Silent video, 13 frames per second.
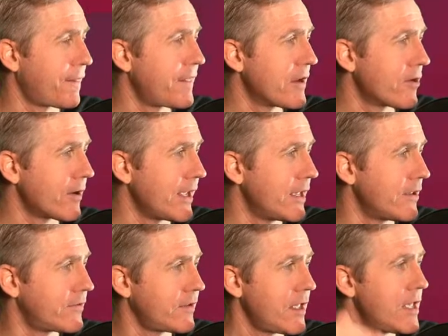theory
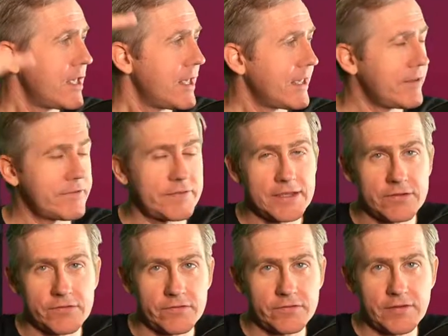is
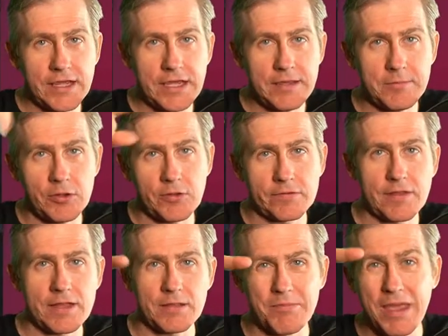that Steam looks
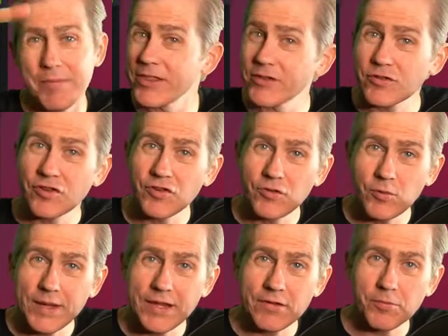at maybe the 2
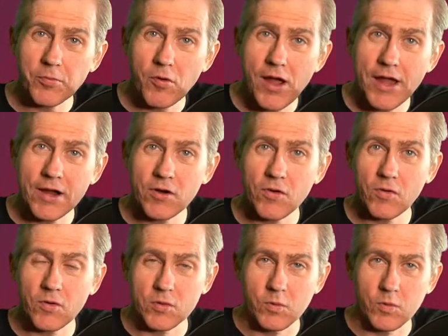weeks prior
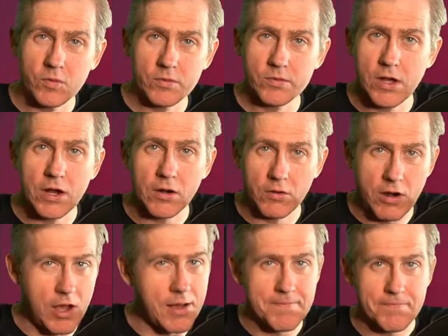or
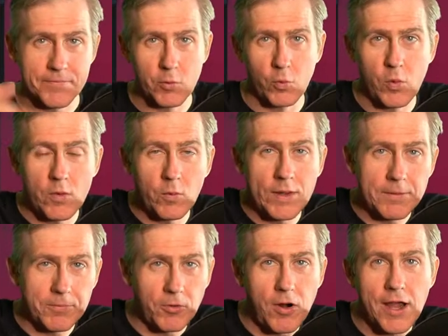1
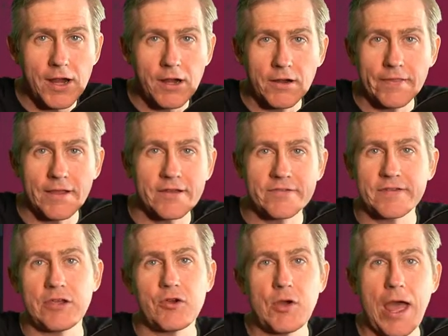week prior, and they just
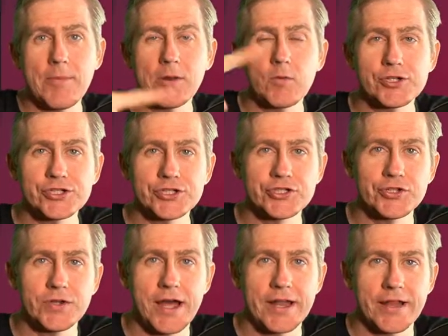see how many wish lists you
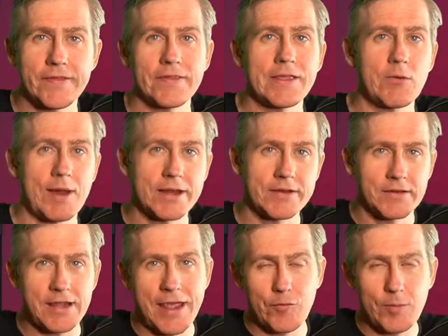got, and then they rank
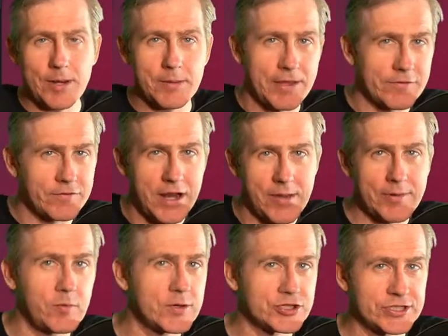everybody based on how
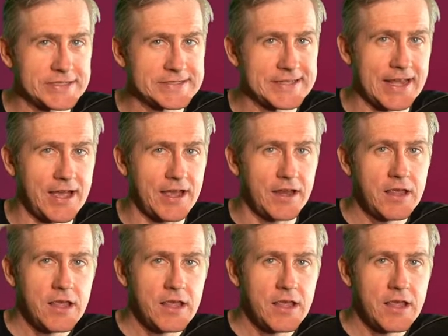many wish lists they got